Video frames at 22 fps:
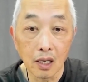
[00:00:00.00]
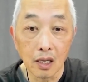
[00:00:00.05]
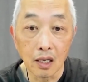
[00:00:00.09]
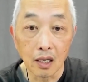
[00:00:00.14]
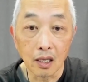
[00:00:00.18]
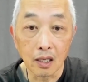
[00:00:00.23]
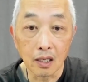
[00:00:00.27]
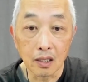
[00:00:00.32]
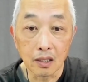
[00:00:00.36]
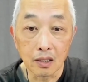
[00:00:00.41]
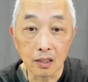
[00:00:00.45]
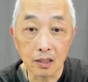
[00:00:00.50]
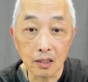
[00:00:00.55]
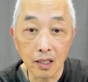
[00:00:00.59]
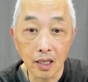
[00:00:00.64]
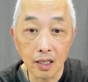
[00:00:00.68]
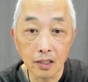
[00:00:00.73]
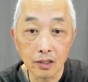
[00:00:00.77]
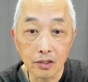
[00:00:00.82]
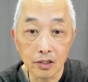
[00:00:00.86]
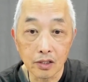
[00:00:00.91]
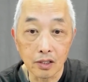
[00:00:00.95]
Well, no, we didn't
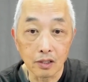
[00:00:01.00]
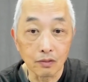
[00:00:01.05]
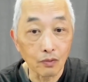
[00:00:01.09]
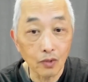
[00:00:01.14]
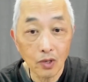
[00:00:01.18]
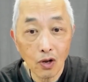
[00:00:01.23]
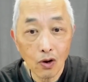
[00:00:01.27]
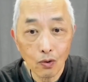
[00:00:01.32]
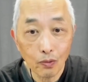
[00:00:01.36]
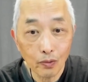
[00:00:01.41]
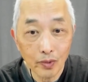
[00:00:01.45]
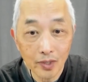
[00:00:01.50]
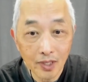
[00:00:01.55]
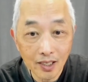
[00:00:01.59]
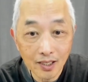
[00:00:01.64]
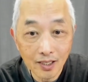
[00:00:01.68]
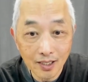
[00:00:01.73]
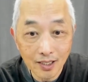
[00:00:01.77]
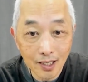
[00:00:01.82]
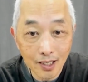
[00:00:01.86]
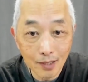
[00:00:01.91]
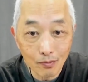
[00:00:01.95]
sleepwalk.
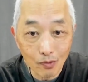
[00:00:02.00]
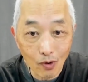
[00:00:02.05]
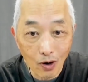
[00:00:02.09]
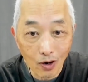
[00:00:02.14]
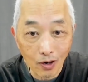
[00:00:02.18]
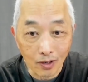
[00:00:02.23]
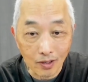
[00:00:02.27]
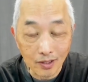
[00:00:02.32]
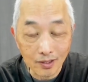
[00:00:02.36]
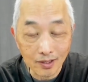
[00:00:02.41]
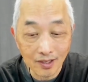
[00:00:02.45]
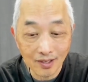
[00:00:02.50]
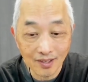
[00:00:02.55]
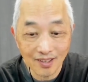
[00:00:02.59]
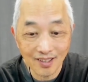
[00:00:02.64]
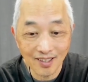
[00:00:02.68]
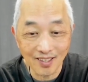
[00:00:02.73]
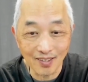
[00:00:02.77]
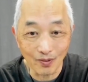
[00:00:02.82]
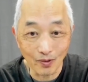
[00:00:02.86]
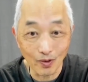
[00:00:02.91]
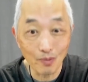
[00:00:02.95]
We march
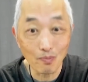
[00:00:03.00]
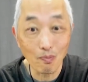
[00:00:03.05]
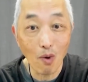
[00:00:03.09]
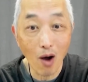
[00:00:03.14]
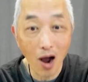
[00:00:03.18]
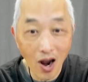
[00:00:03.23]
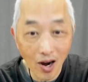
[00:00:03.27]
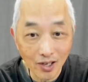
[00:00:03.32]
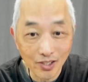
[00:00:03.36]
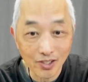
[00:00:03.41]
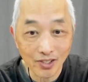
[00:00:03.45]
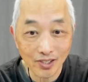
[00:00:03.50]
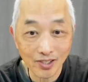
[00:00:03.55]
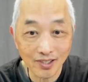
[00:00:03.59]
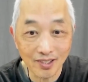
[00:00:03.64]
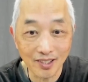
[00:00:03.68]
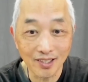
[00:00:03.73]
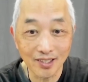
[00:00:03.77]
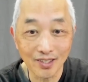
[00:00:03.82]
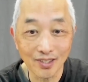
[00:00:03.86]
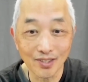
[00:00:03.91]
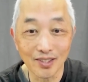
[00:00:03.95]
into a
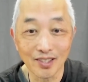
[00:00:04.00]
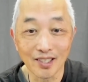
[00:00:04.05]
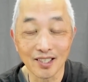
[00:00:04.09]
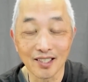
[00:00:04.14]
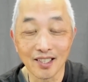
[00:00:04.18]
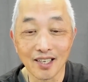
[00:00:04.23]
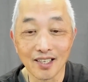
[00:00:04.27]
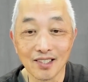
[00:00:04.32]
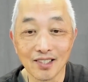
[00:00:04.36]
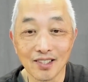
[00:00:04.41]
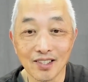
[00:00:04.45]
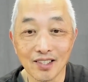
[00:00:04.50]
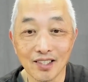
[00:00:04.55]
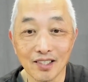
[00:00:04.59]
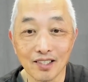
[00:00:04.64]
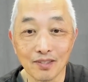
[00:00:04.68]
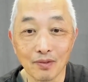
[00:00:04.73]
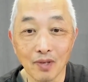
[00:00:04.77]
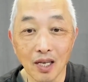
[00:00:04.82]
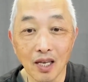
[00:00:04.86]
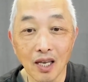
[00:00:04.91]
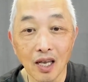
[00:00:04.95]
dictatorship because they have
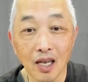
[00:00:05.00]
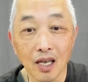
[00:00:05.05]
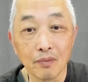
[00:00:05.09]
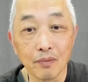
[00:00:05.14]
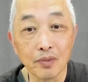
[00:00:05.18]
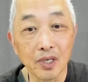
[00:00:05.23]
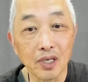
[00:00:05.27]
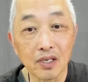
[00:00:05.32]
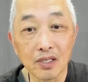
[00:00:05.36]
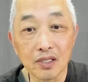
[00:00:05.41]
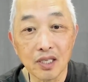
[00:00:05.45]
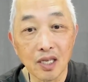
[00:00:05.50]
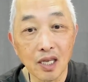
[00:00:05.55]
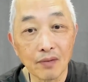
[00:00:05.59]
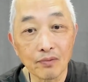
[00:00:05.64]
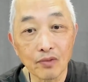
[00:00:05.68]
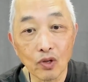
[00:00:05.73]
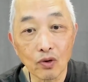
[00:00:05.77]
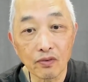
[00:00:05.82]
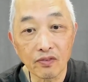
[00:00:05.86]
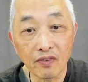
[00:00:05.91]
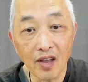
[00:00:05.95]
no faith.
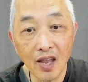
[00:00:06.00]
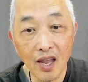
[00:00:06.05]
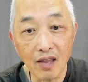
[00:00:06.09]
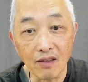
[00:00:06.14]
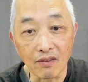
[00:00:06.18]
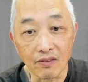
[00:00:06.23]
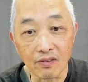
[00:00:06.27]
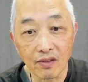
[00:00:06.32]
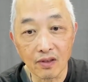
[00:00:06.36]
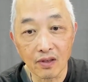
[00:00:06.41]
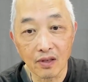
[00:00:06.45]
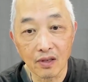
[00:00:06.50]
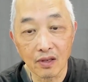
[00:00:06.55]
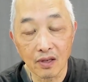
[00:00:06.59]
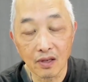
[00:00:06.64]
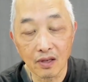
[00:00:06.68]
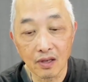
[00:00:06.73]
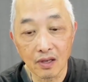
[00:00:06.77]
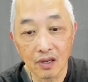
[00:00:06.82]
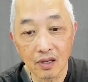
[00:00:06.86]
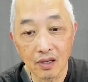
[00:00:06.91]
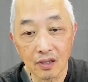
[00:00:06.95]
We have no
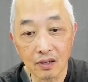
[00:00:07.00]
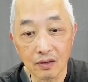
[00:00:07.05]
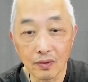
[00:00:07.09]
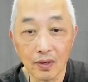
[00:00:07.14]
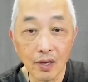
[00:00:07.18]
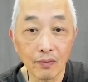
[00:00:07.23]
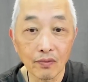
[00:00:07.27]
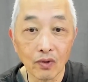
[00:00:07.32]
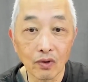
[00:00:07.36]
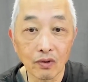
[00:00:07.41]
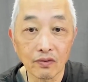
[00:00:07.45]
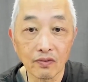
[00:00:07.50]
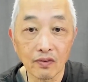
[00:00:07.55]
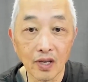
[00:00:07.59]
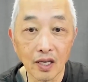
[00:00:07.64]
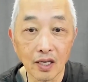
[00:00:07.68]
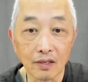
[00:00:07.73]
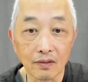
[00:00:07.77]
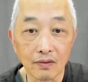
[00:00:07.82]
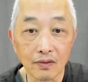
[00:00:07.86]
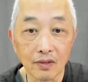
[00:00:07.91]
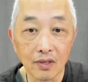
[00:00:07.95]
faith.
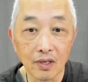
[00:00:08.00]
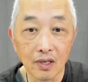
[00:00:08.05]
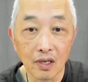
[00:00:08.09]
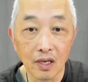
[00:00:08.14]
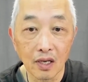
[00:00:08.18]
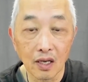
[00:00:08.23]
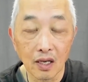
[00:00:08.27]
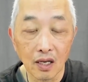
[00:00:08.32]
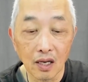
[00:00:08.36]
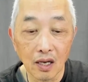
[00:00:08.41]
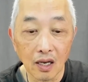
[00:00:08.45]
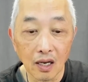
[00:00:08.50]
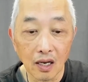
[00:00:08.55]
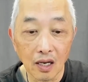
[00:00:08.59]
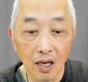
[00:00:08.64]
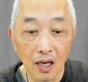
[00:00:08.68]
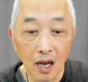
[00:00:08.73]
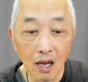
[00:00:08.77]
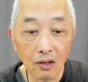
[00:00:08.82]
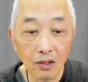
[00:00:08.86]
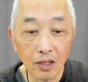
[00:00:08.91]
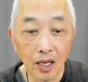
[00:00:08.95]
How can we have a
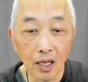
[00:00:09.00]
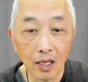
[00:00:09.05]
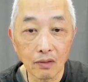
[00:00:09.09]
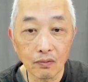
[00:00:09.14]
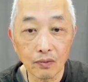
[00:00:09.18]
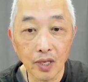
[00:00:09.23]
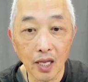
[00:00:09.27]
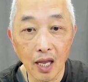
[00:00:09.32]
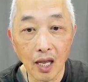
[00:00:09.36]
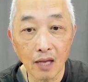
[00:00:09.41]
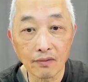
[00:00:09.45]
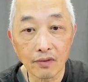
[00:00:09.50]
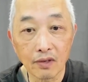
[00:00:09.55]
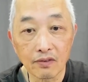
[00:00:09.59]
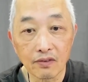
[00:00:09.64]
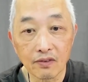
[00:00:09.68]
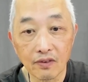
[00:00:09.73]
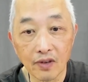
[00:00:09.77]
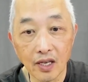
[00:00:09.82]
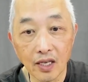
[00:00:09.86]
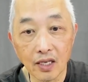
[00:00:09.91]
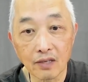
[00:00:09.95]
faith in a government
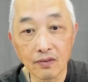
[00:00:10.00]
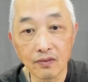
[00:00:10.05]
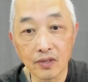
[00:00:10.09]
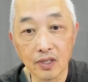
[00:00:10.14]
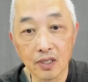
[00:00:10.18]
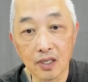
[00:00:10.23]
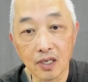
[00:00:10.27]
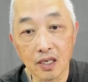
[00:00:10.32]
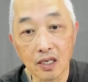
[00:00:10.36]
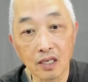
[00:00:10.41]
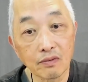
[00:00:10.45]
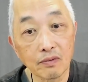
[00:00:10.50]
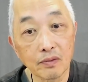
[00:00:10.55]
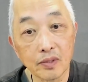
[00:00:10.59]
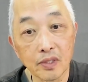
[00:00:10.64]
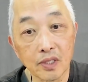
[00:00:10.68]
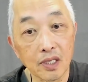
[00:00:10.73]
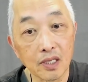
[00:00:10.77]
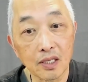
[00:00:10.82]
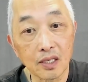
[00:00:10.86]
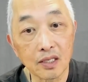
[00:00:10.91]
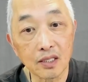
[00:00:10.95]
that doesn't even
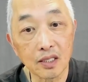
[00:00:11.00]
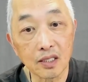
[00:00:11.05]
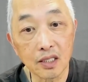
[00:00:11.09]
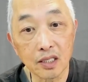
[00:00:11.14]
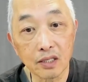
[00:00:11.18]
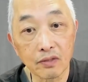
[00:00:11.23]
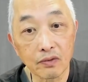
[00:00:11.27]
represent us?